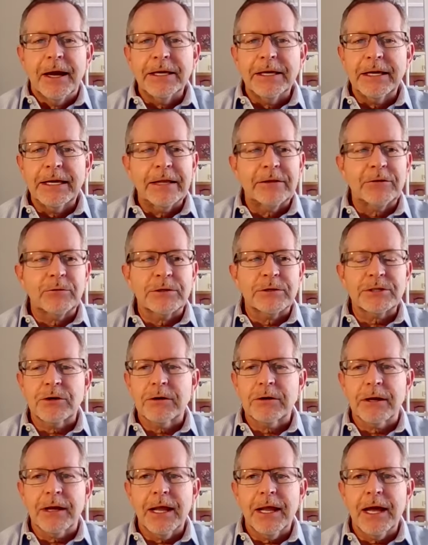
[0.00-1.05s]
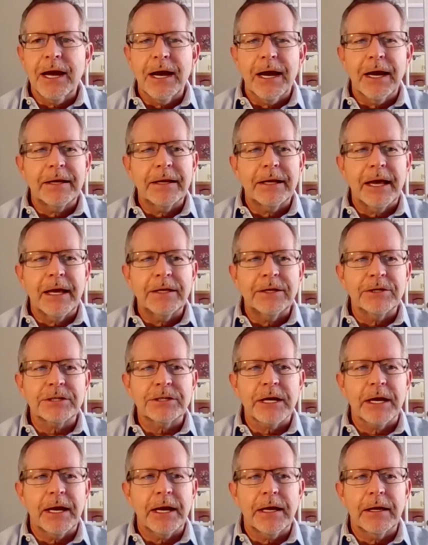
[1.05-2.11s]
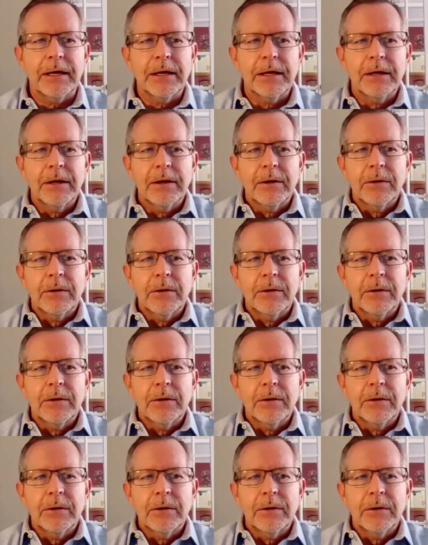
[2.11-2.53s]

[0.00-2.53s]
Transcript: you get to a certain line and you say,